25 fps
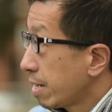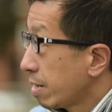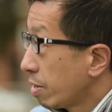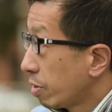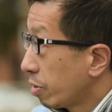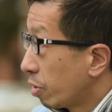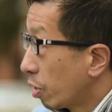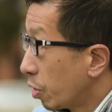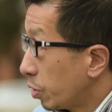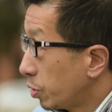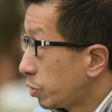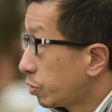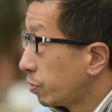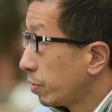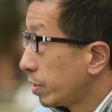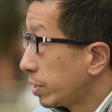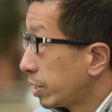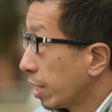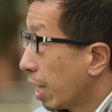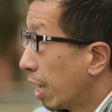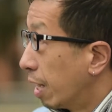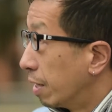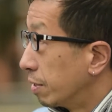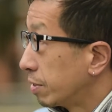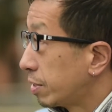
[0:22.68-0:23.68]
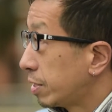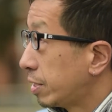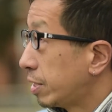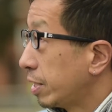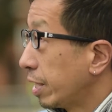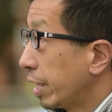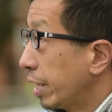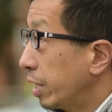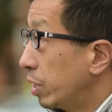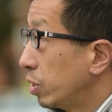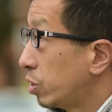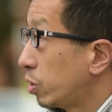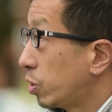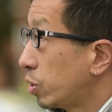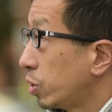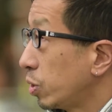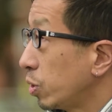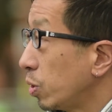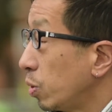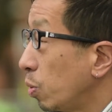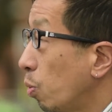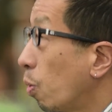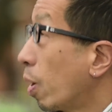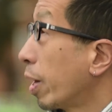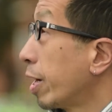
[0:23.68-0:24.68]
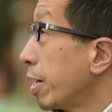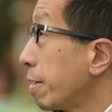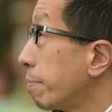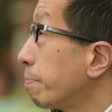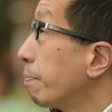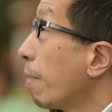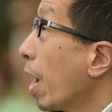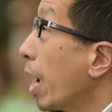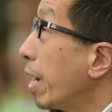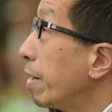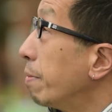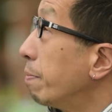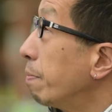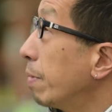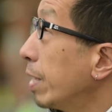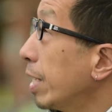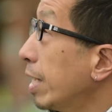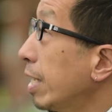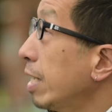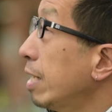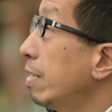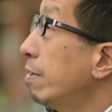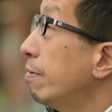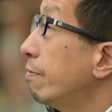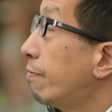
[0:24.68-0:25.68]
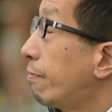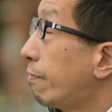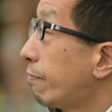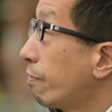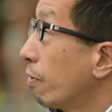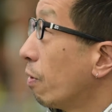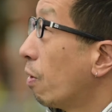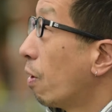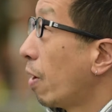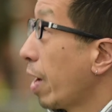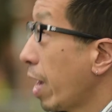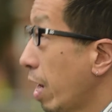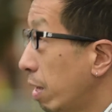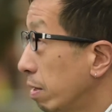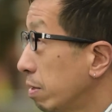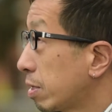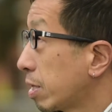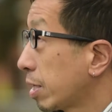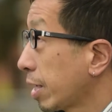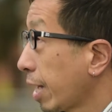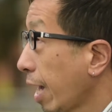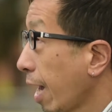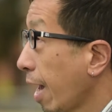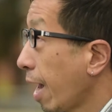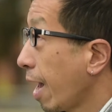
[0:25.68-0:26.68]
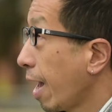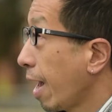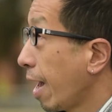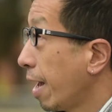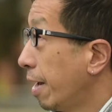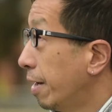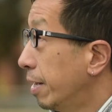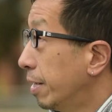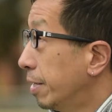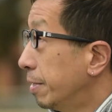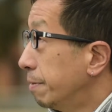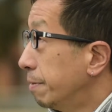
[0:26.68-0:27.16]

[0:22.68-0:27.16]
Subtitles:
those results into what it might mean for healthcare